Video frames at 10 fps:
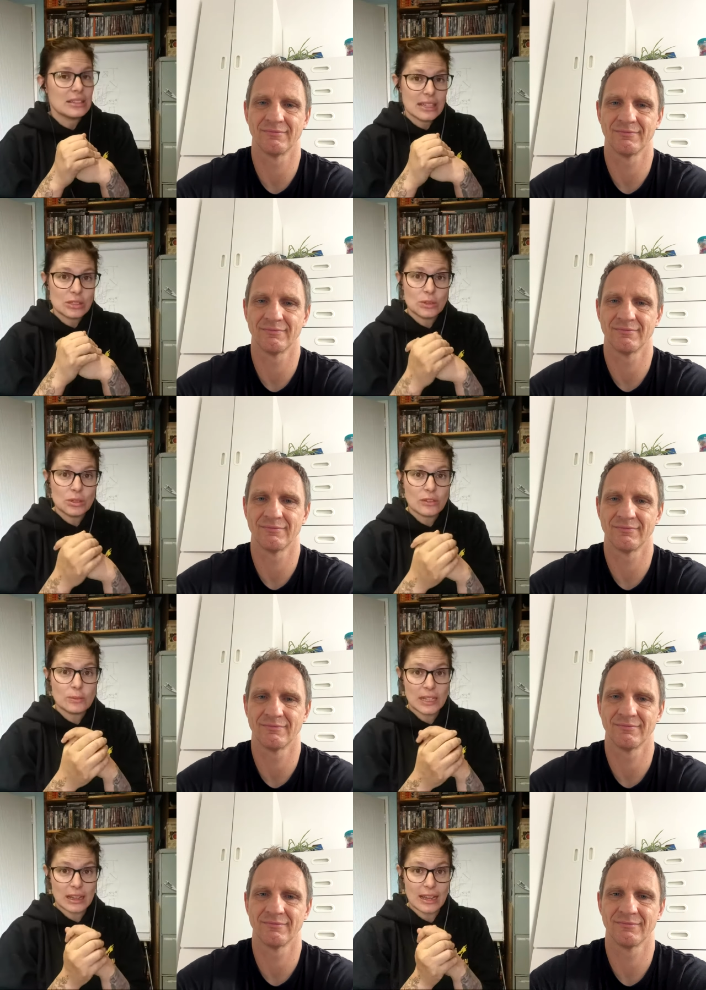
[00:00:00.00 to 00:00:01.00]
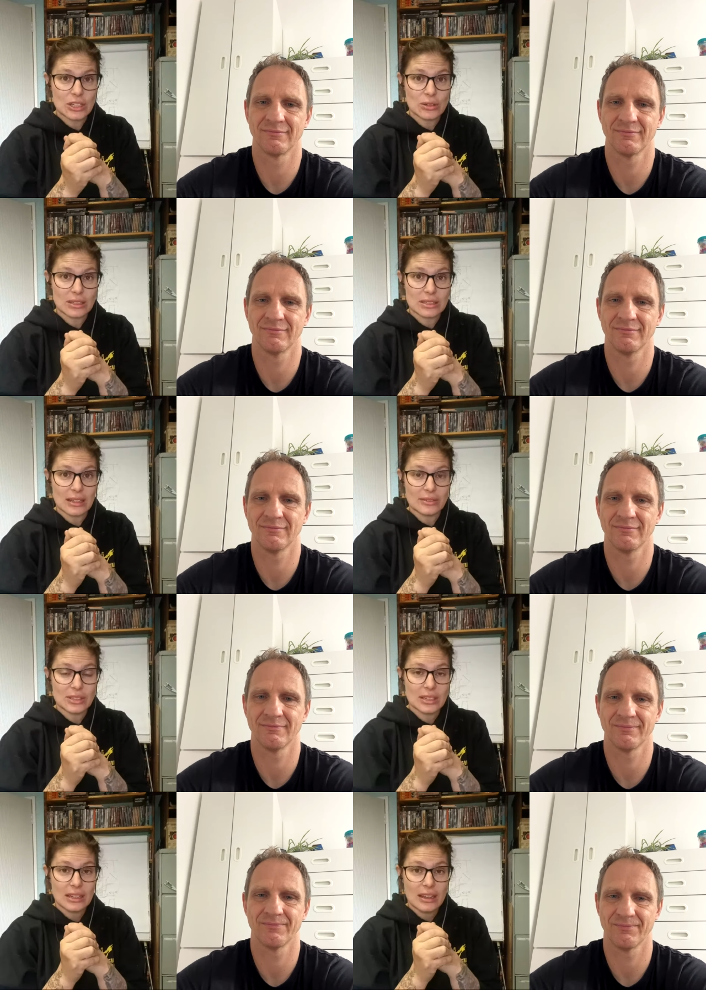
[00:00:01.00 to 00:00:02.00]
Speaker 1: Yes, we do have to be kind to ourselves.
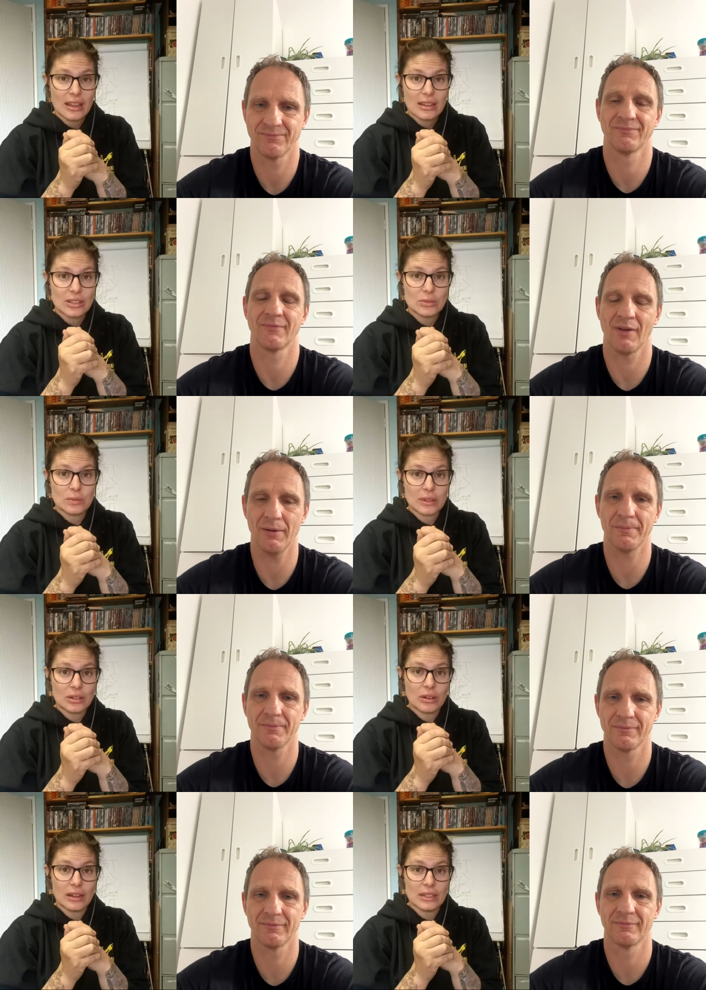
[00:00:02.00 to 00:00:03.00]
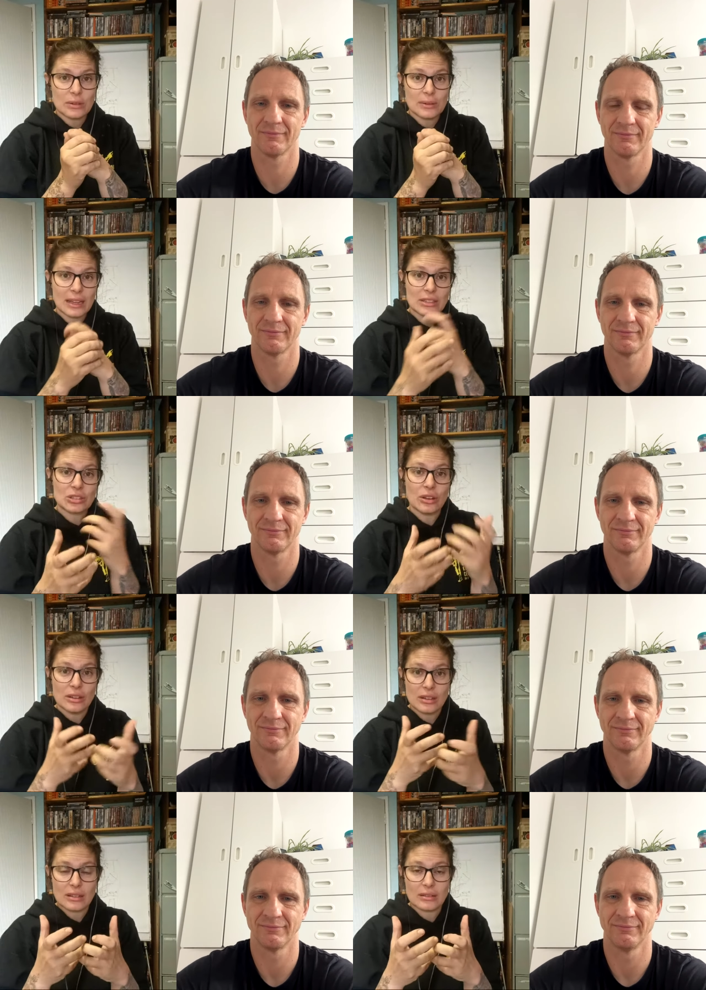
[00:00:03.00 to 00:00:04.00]
Yep. Karate is where we get
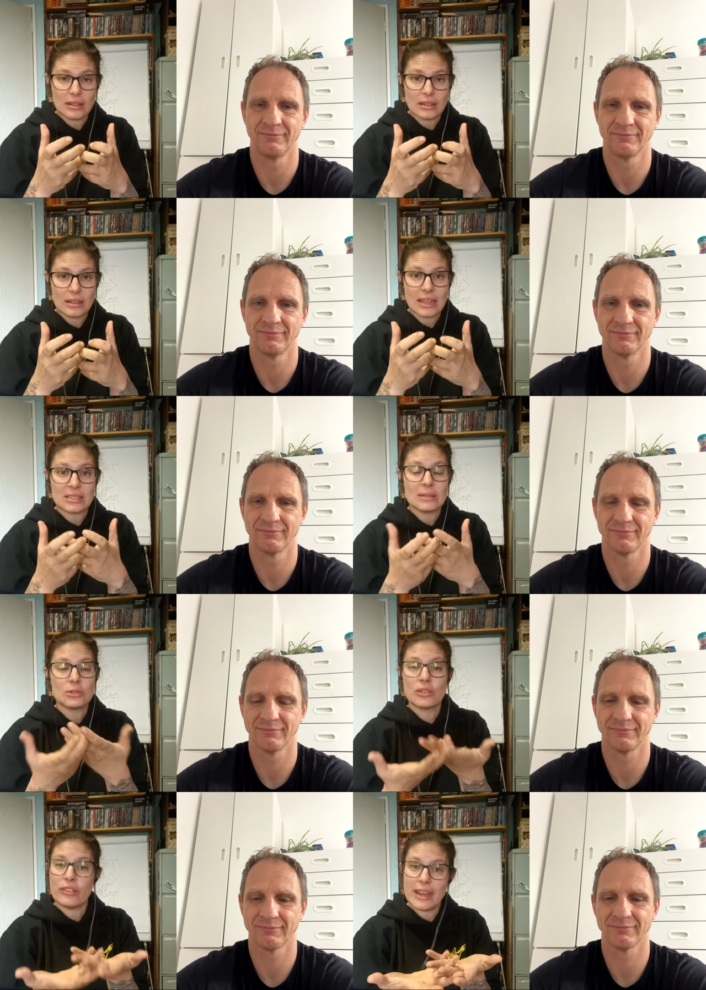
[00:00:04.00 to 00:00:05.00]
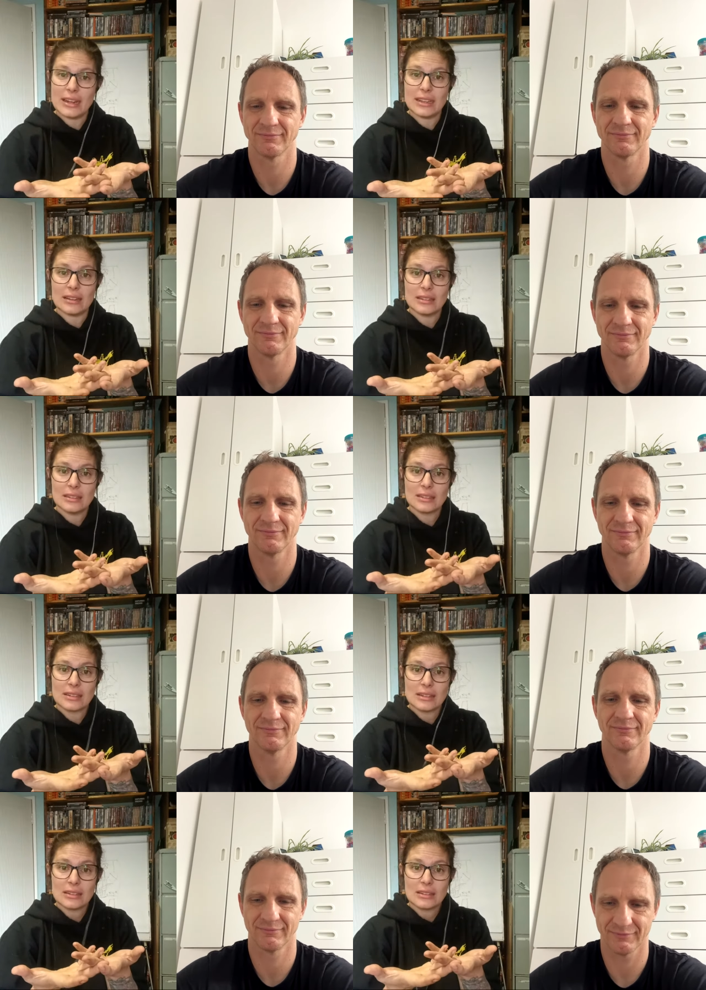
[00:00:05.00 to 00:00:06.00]
so accustomed to failure.
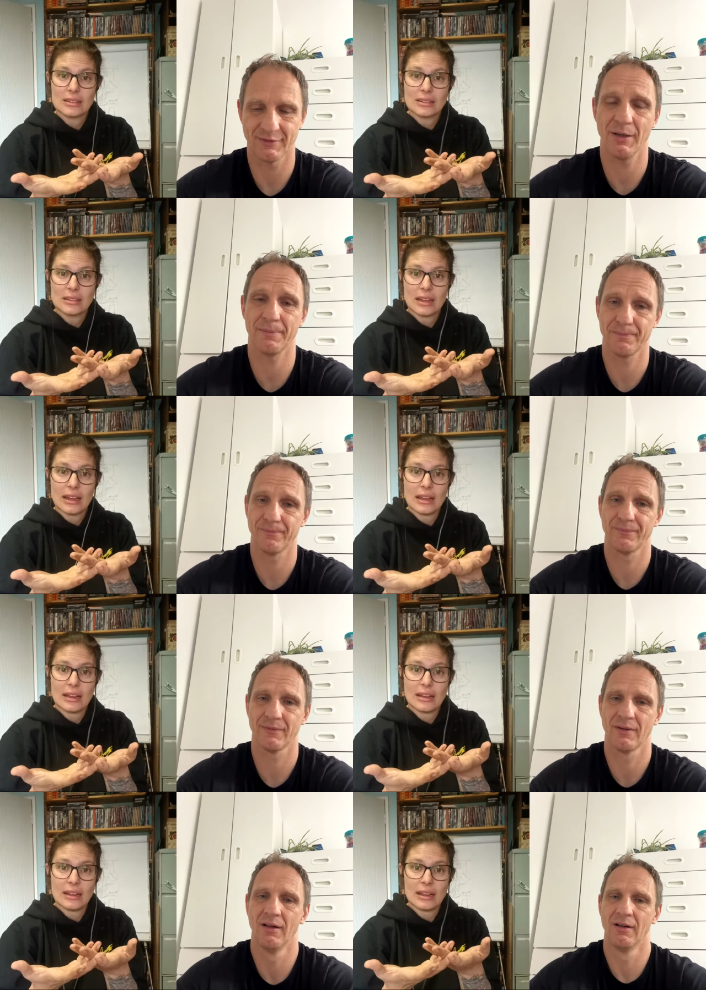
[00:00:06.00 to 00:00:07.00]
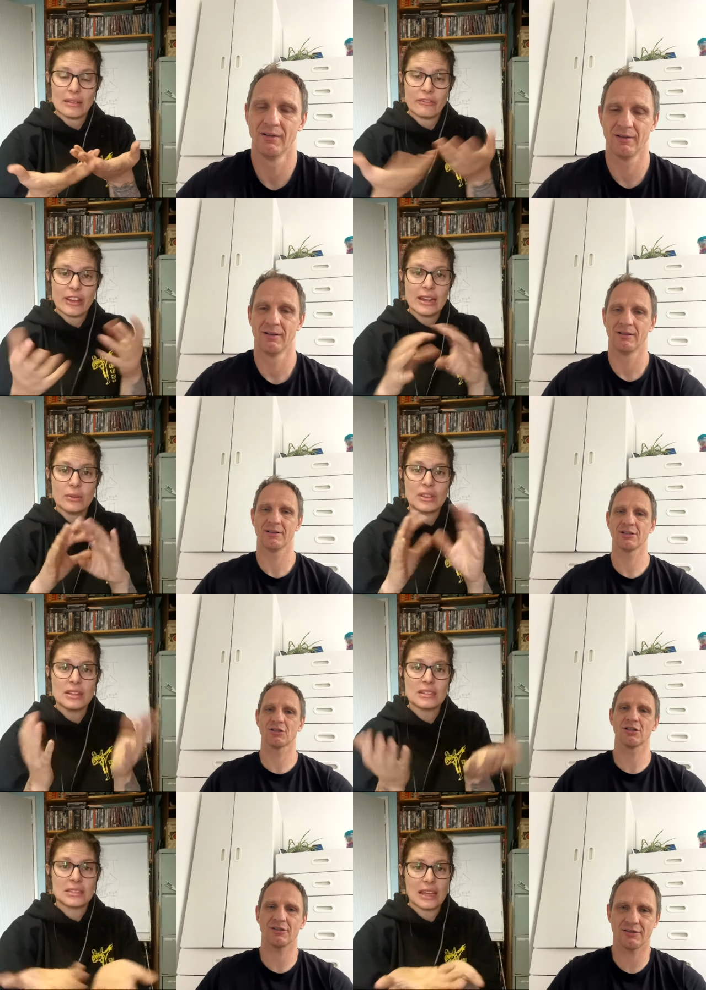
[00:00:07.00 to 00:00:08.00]
Speaker 2: Yep. This failure is,
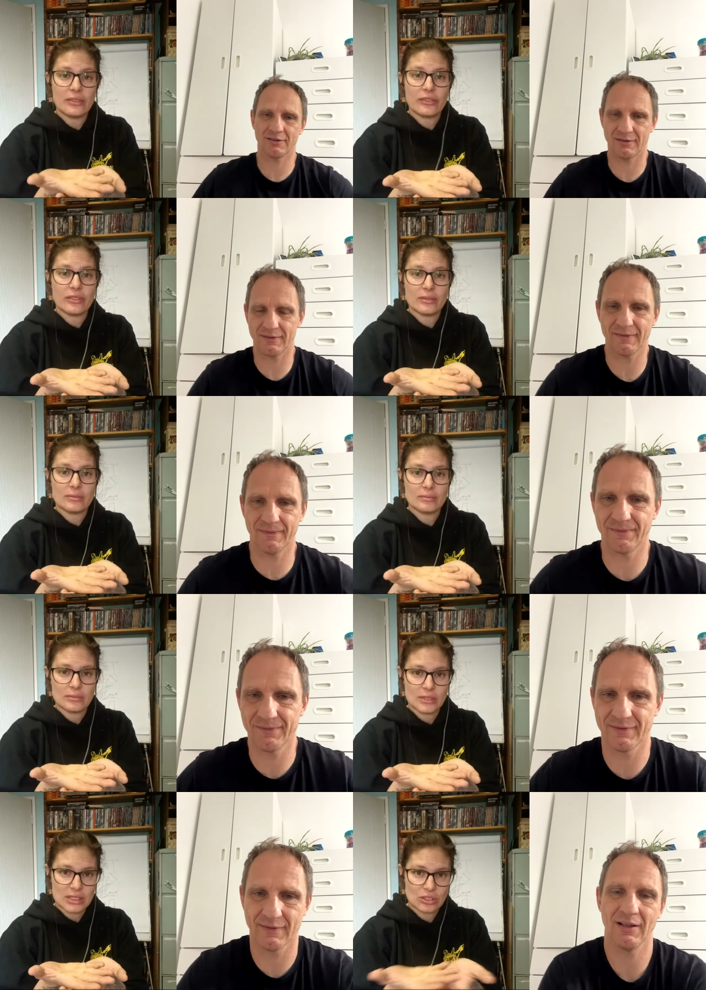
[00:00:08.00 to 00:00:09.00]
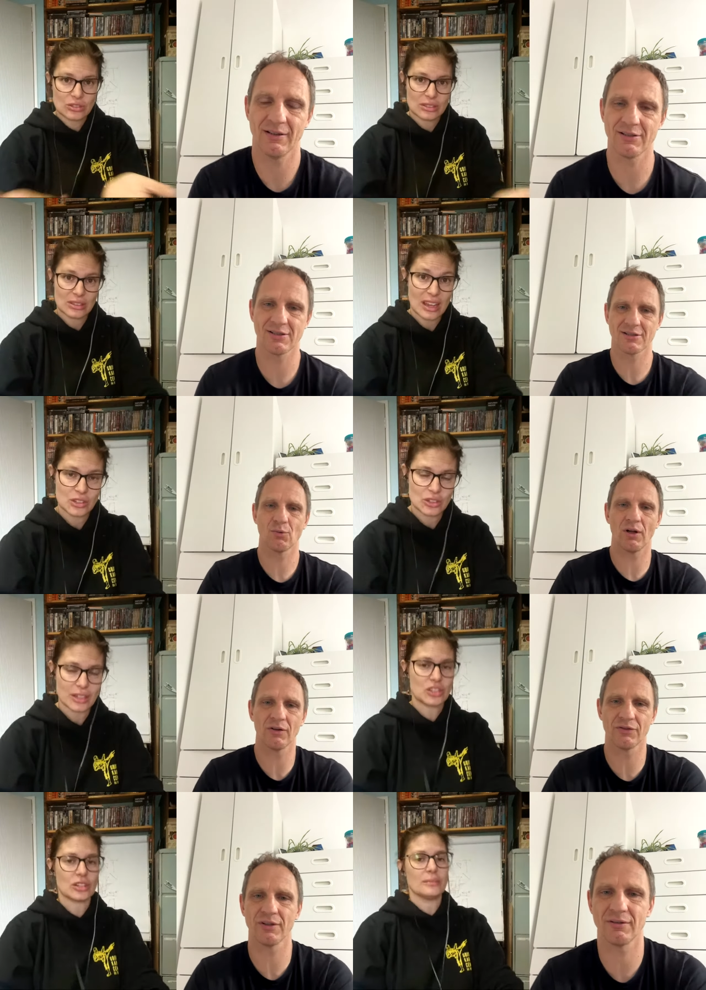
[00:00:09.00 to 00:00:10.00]
within a safe. Yeah, this is one
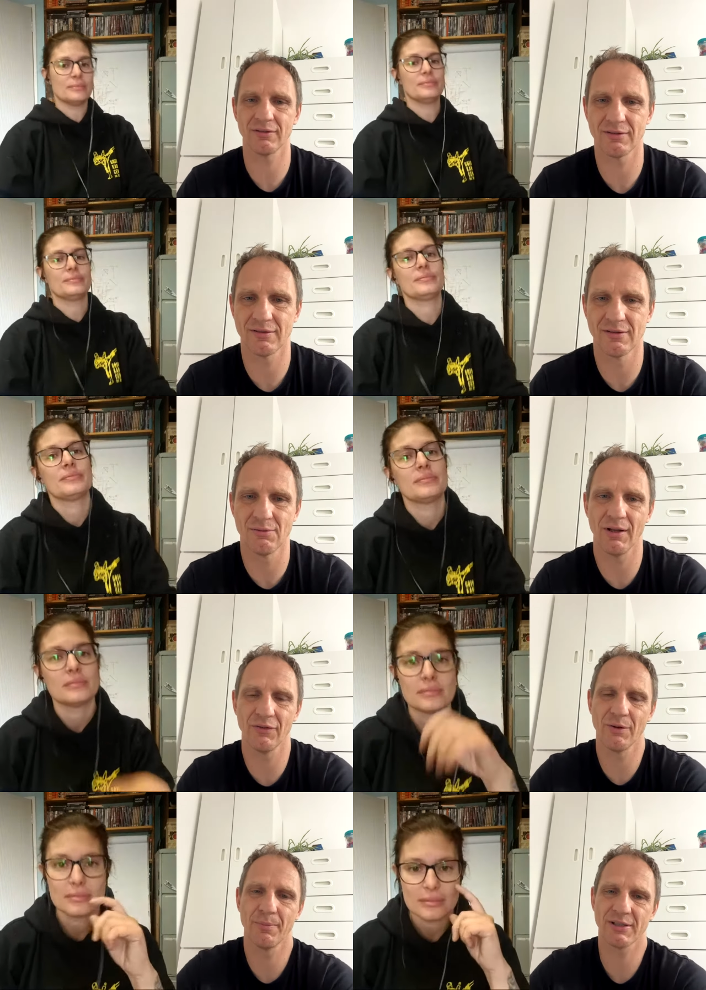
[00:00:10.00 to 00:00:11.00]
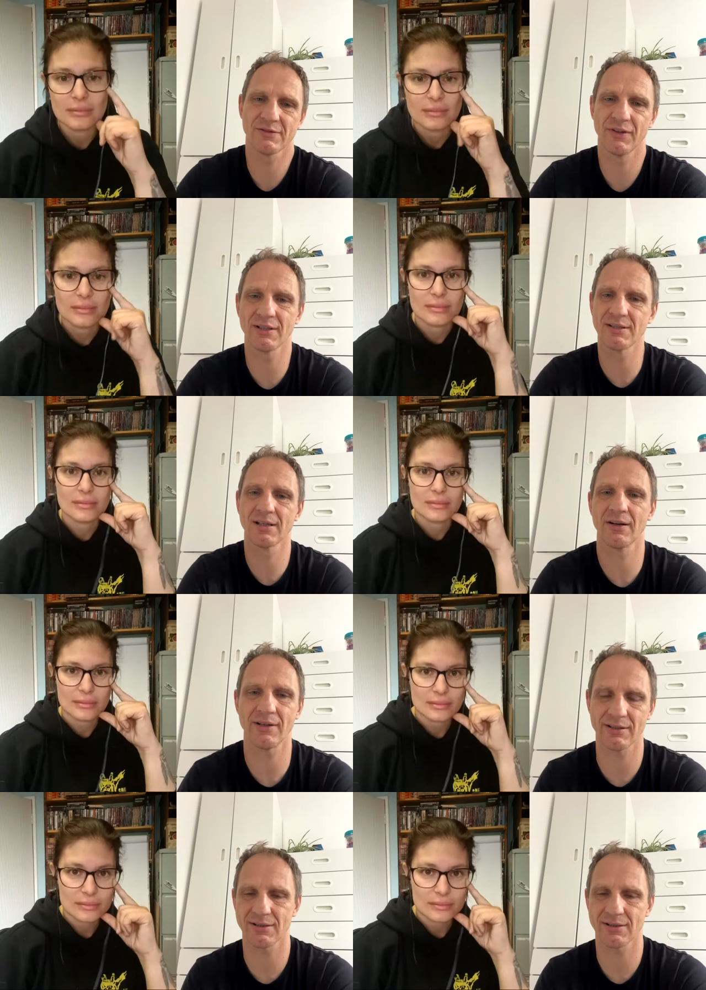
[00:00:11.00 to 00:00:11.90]
structure. Of, one of the best things in karate